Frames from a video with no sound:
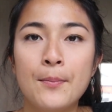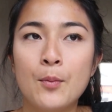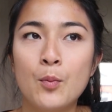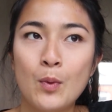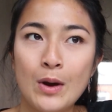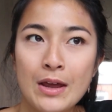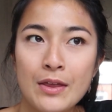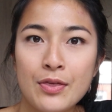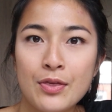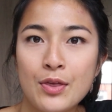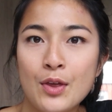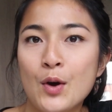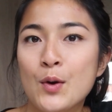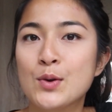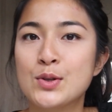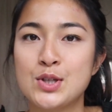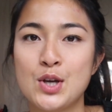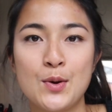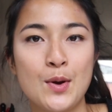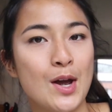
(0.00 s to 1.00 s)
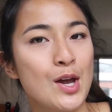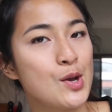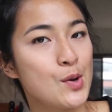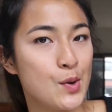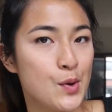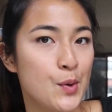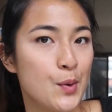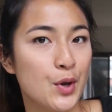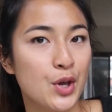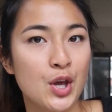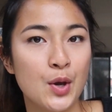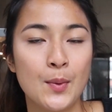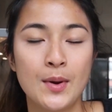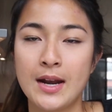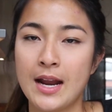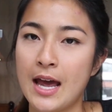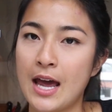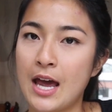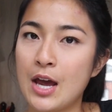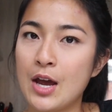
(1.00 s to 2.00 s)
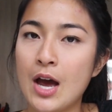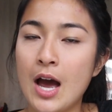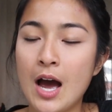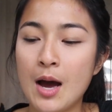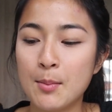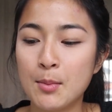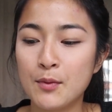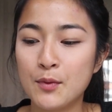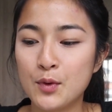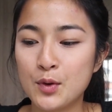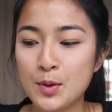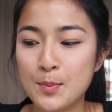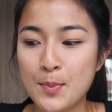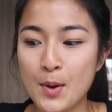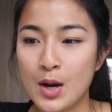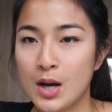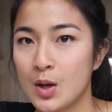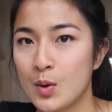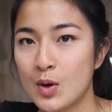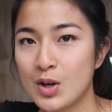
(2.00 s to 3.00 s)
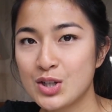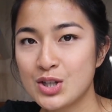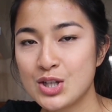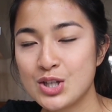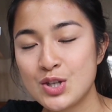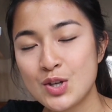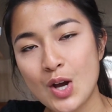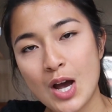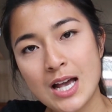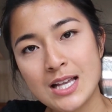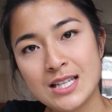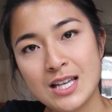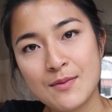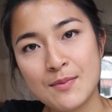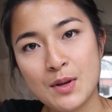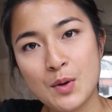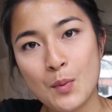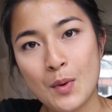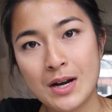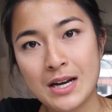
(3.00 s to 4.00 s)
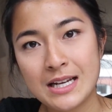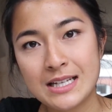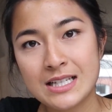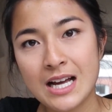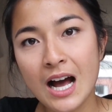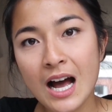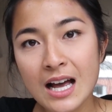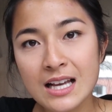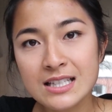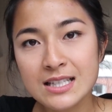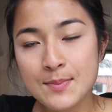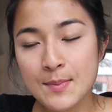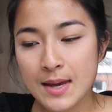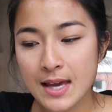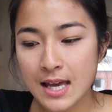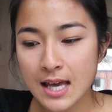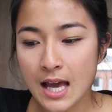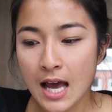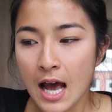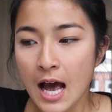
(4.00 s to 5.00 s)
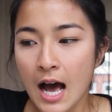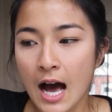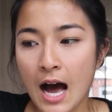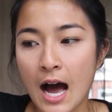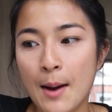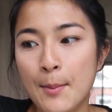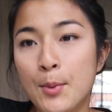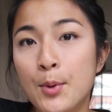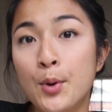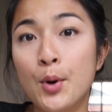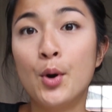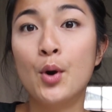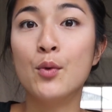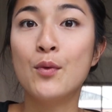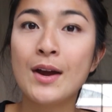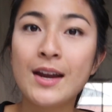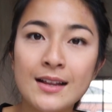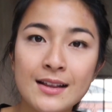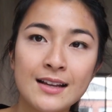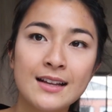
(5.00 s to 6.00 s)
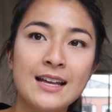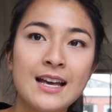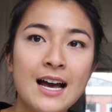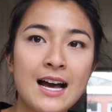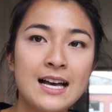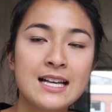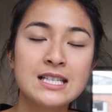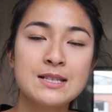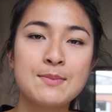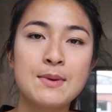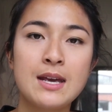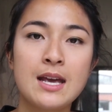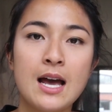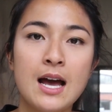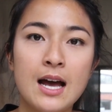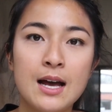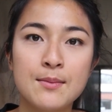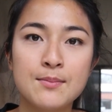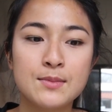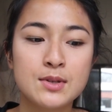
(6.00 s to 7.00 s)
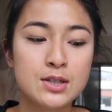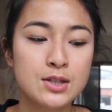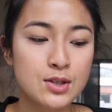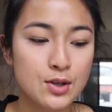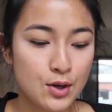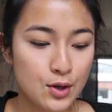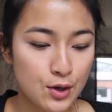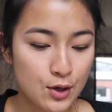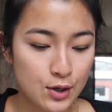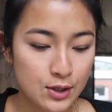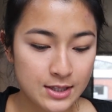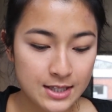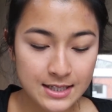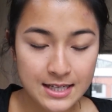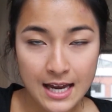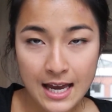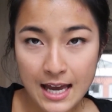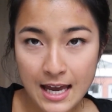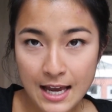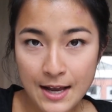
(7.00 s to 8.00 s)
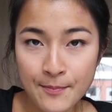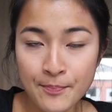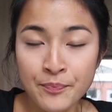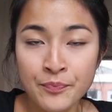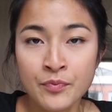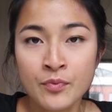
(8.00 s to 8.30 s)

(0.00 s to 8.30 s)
with also a Q&A of all the burning questions you guys have been wanting to ask me or regularly ask me. So today